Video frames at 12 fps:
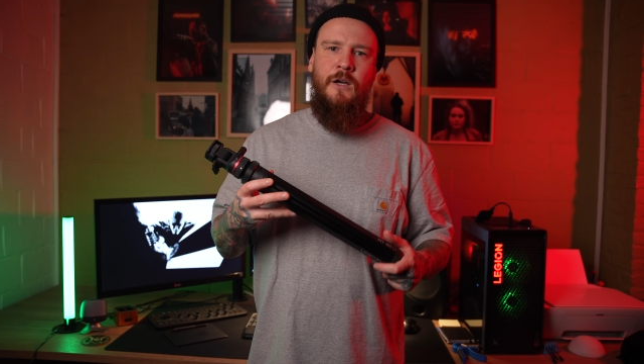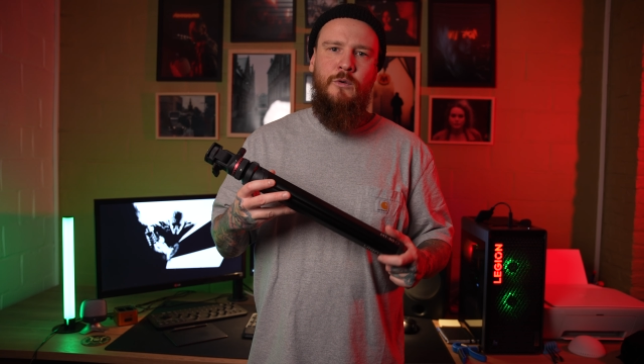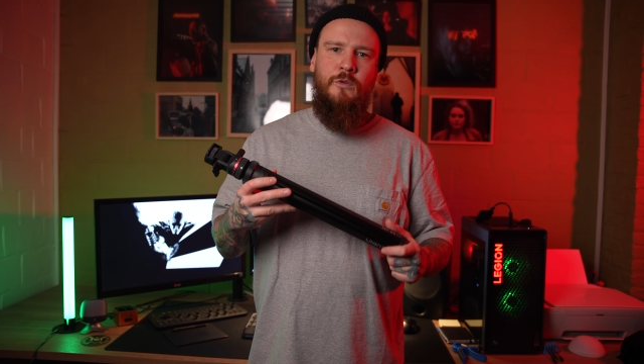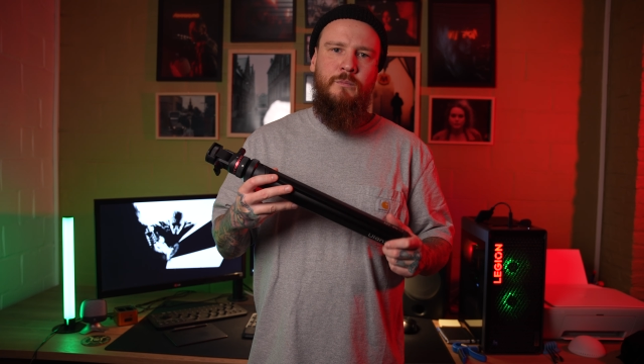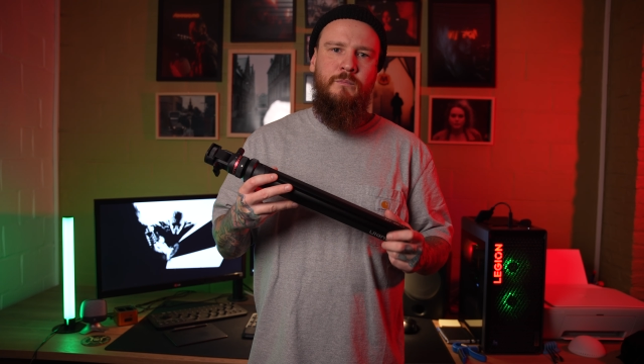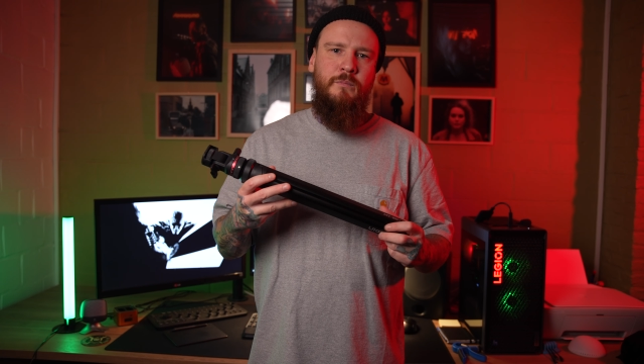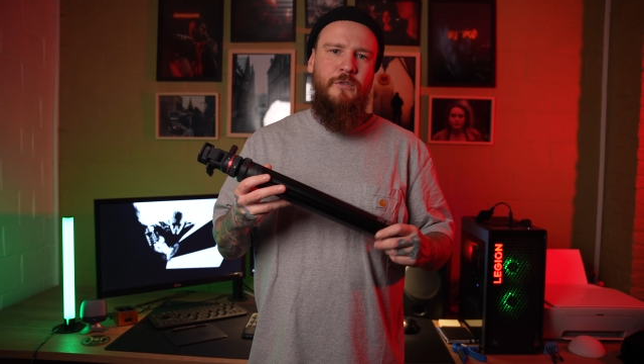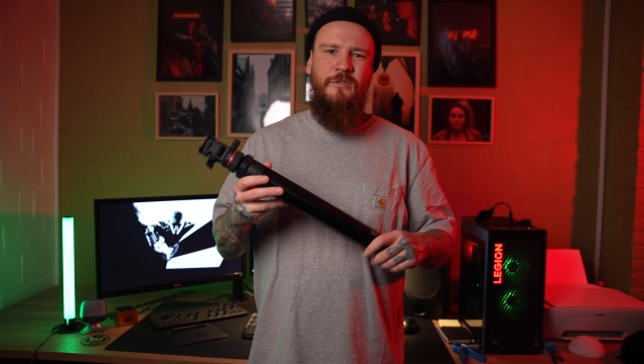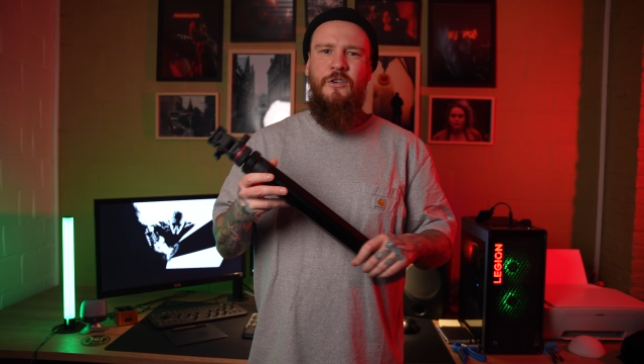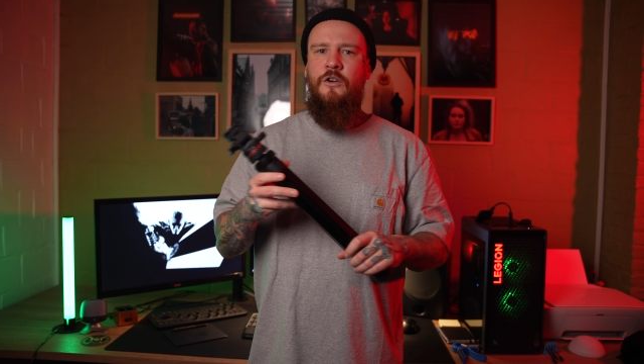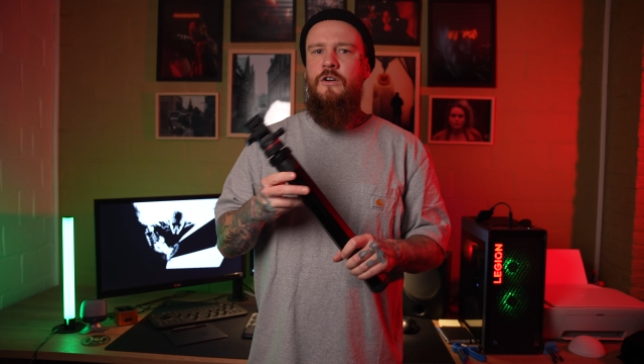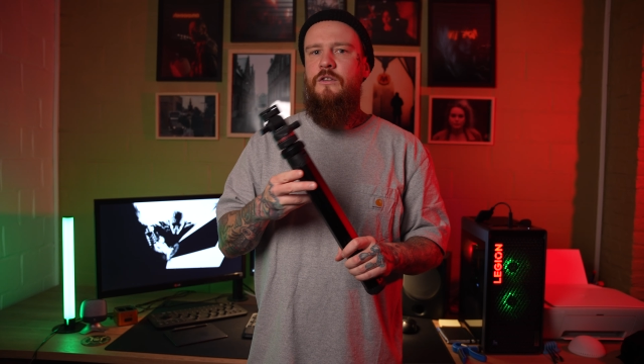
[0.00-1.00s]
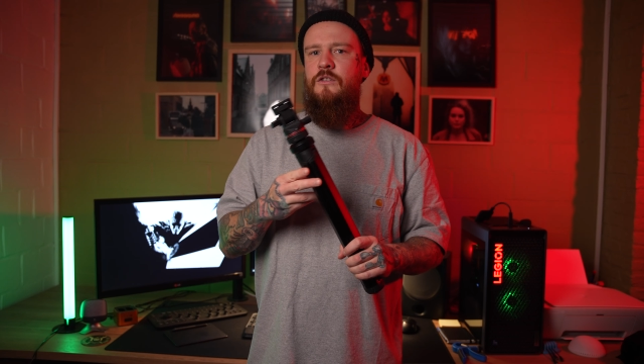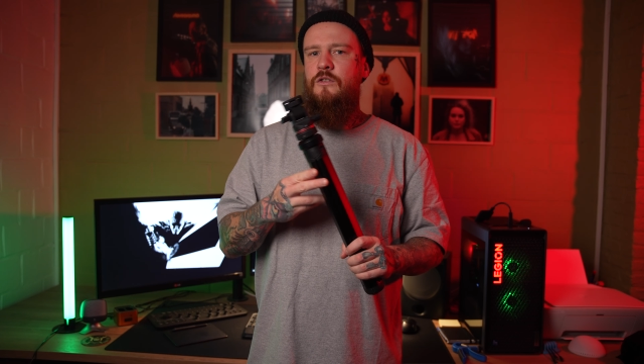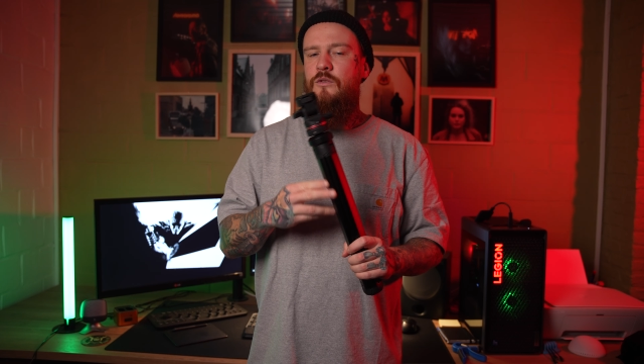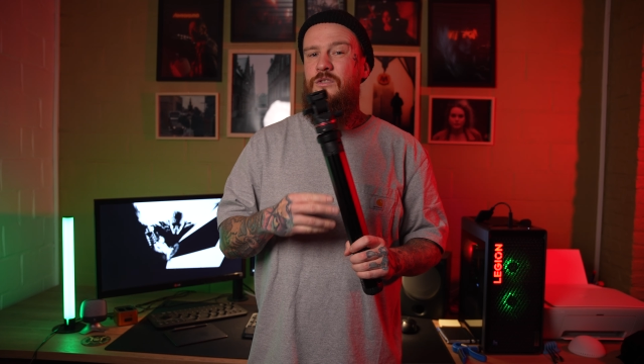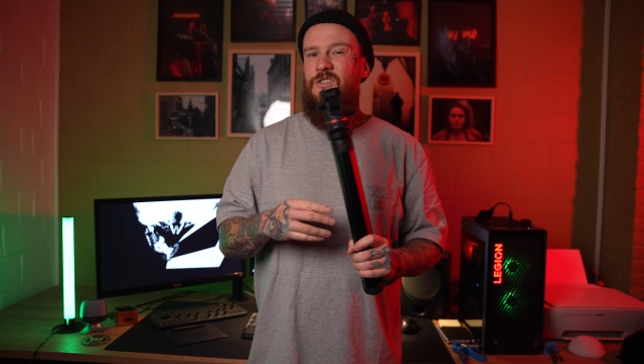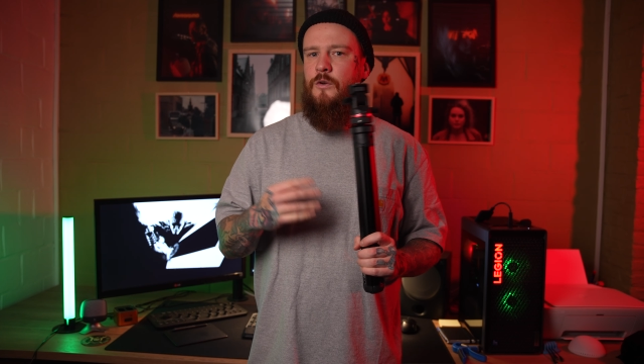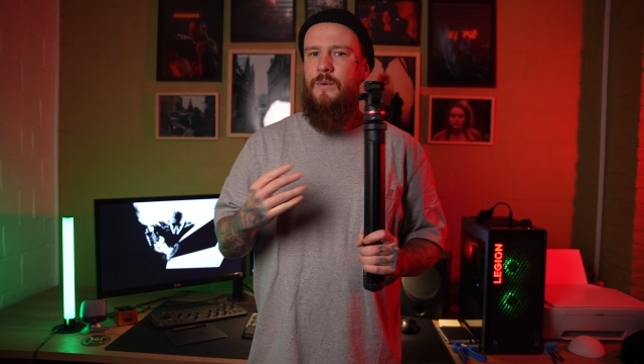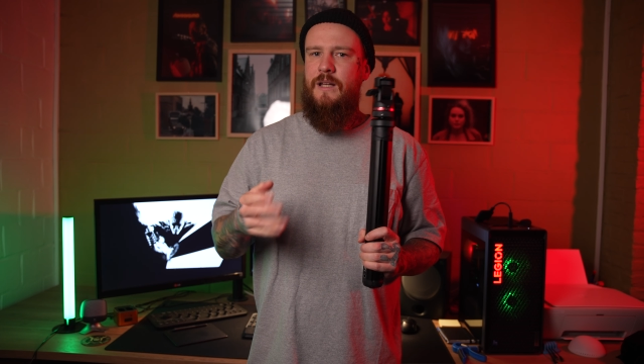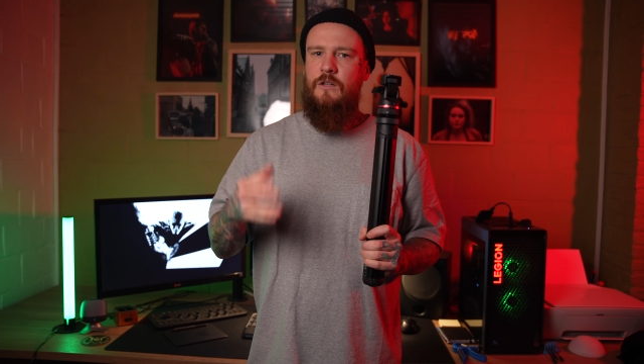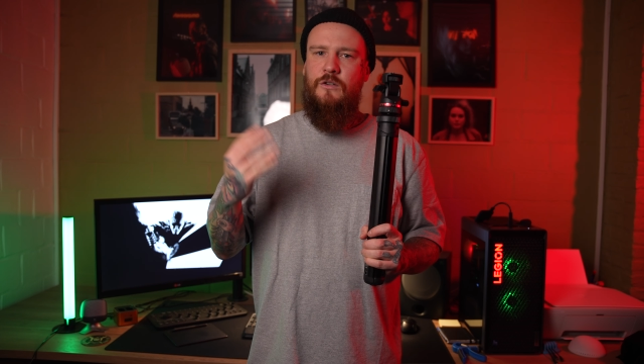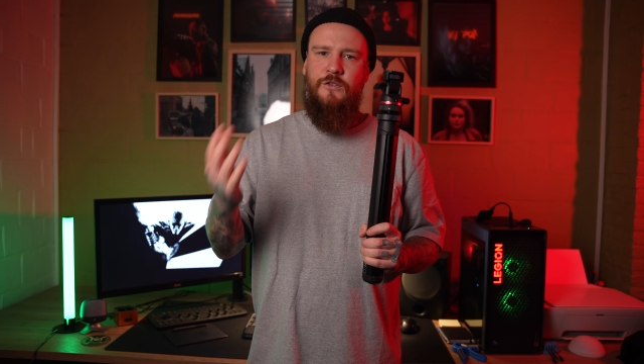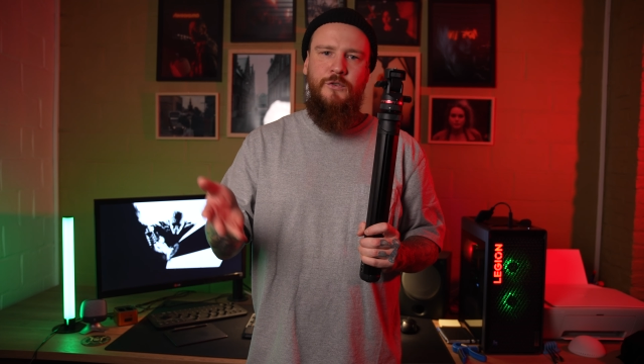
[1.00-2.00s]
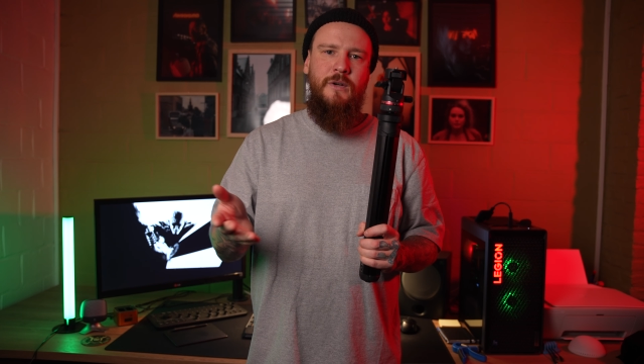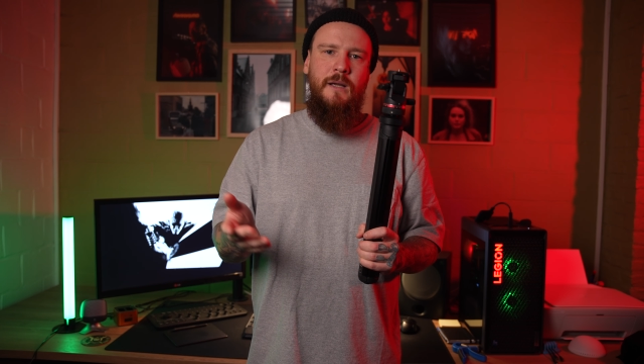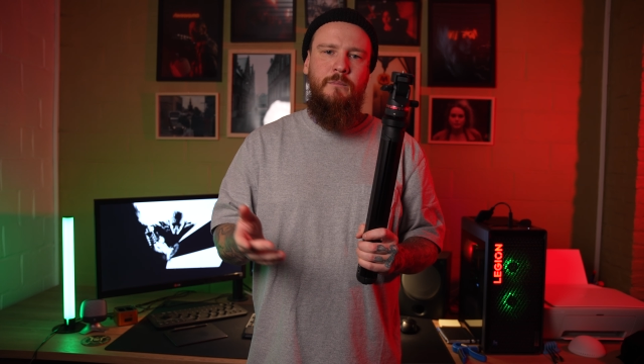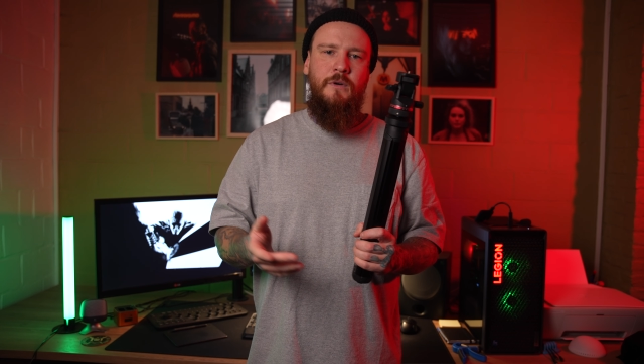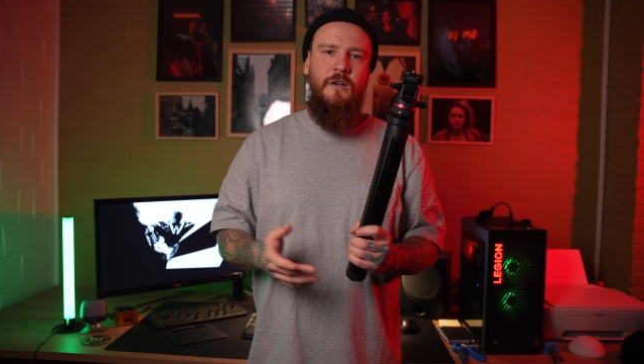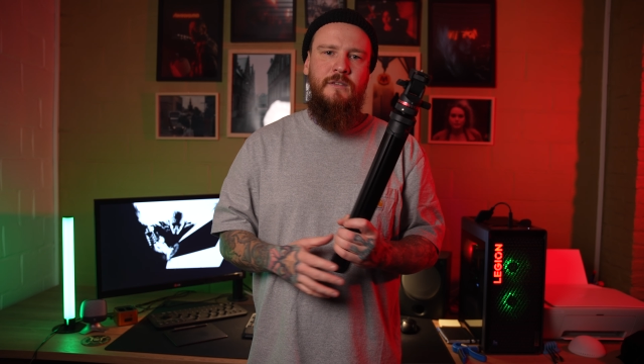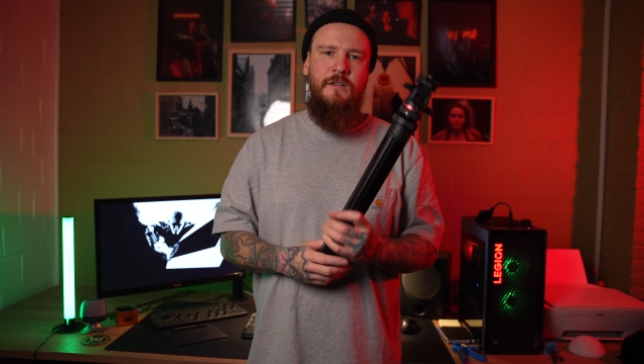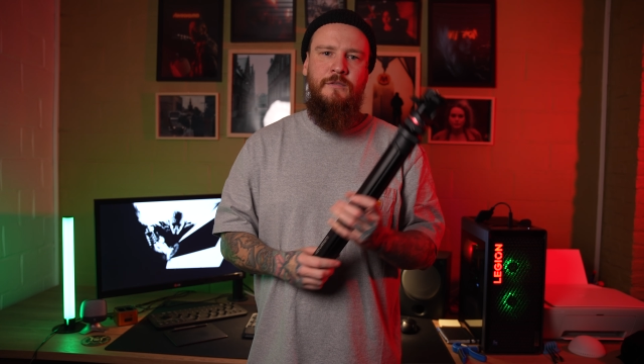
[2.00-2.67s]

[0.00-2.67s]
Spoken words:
I would prefer to use a regular tripod